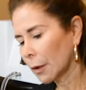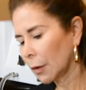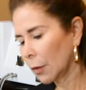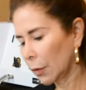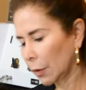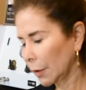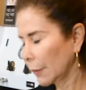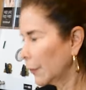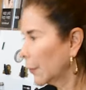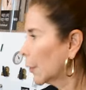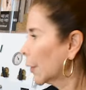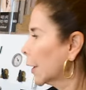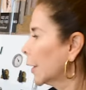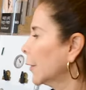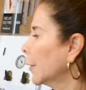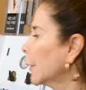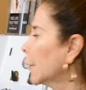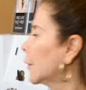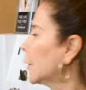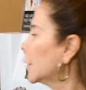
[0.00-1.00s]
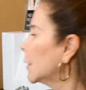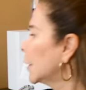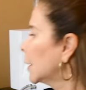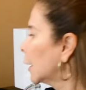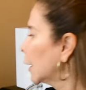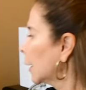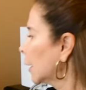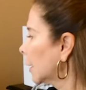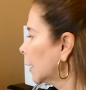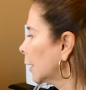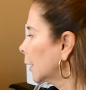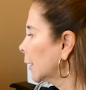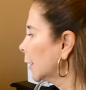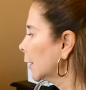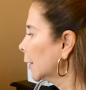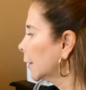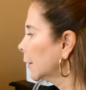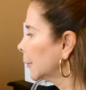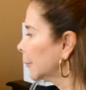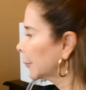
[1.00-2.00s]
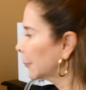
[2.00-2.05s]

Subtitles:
On the forehead? And I can,